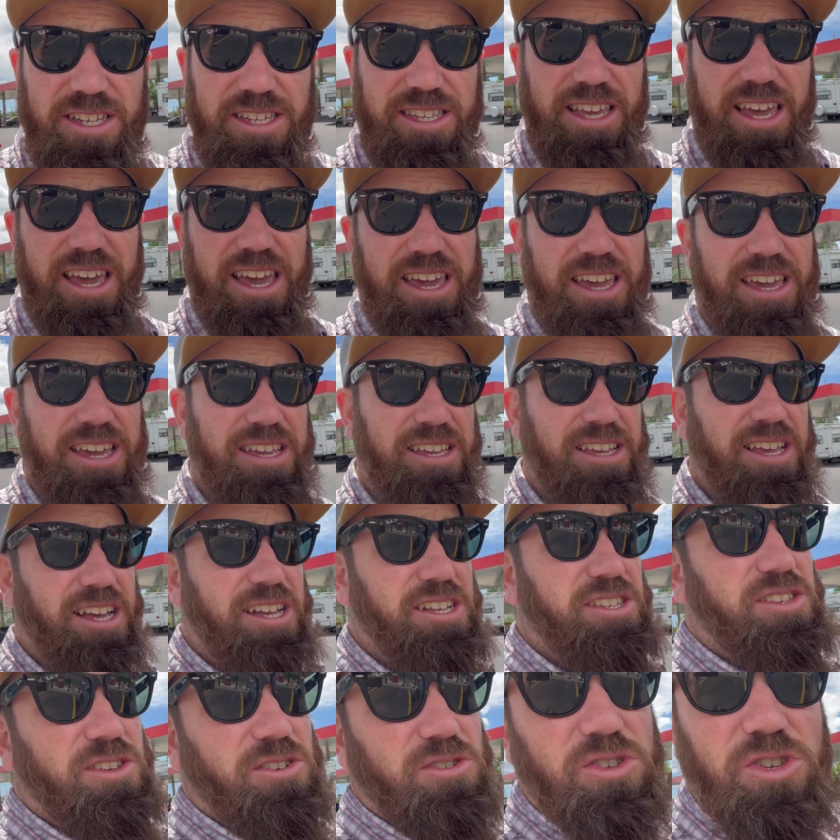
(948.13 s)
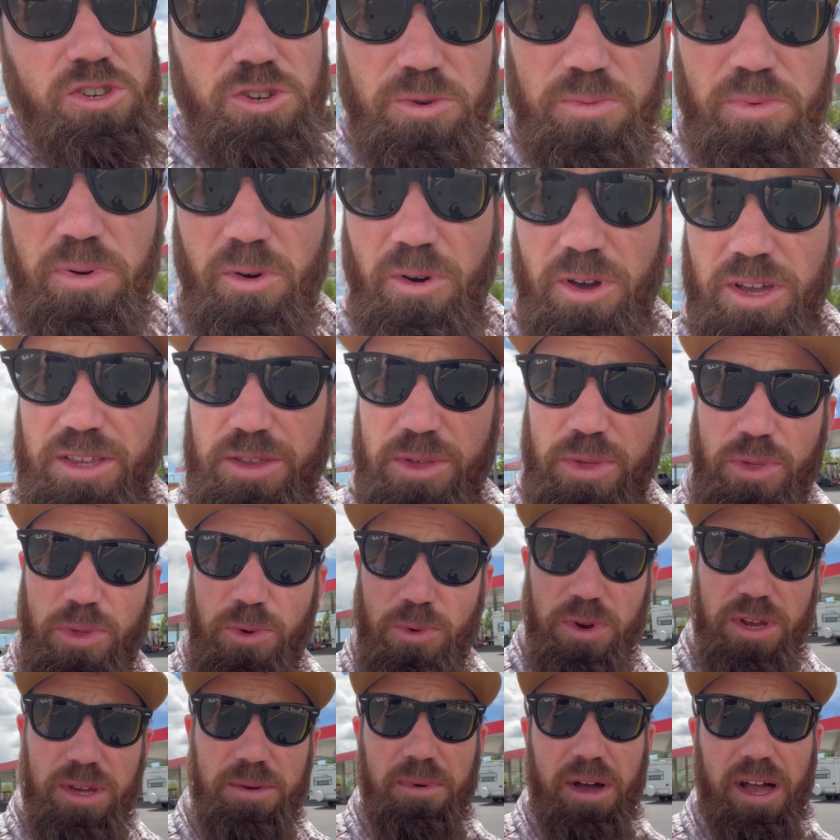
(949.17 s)
day. Uh, it's a
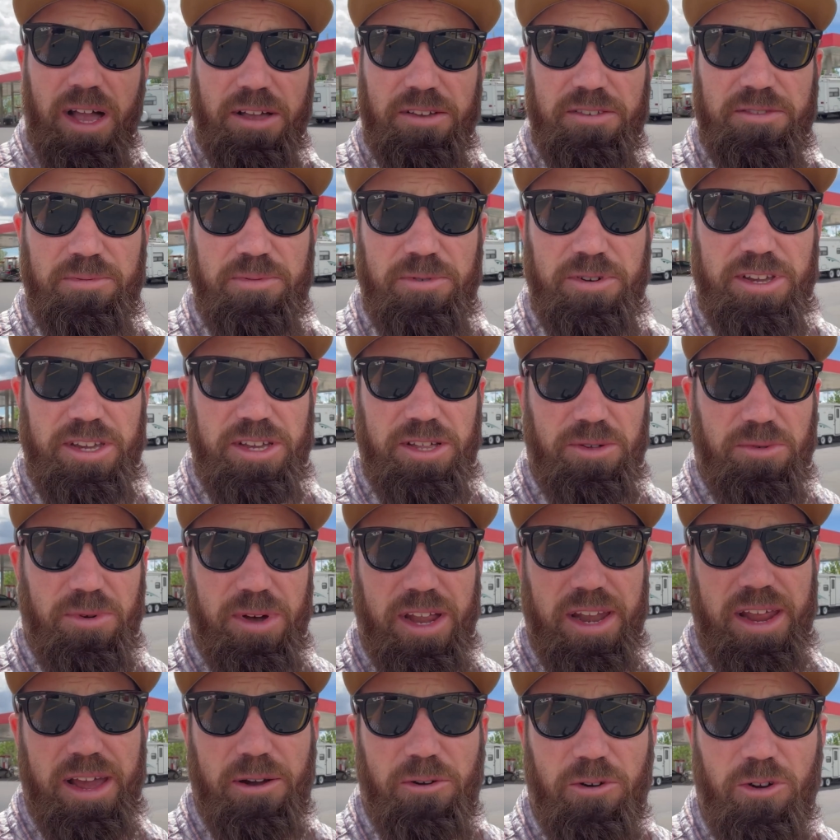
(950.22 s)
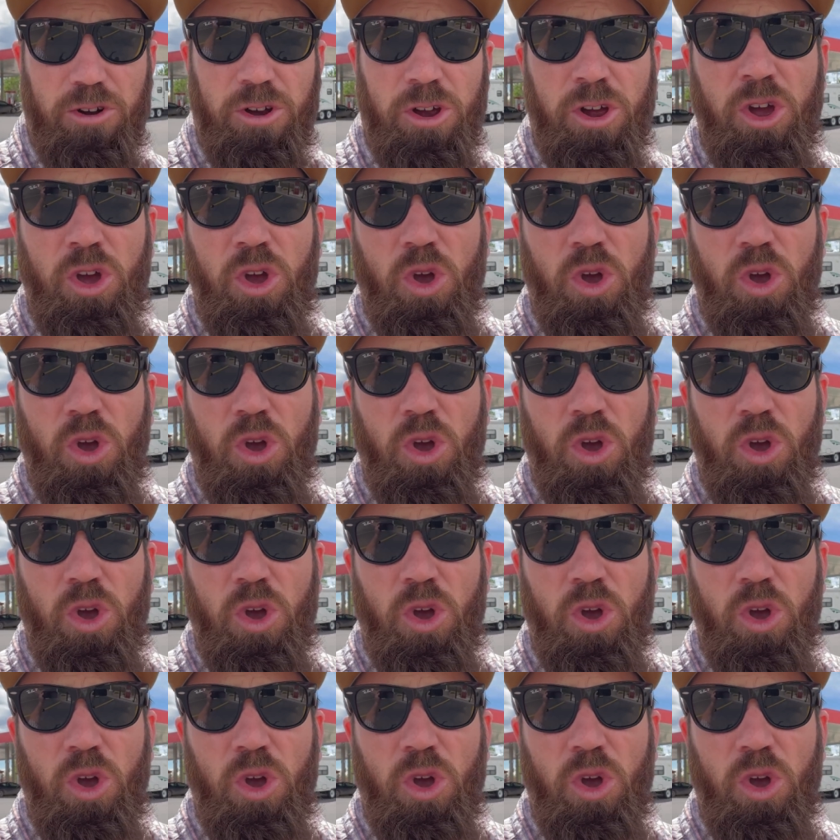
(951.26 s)
2.3 miles per kilowatt hour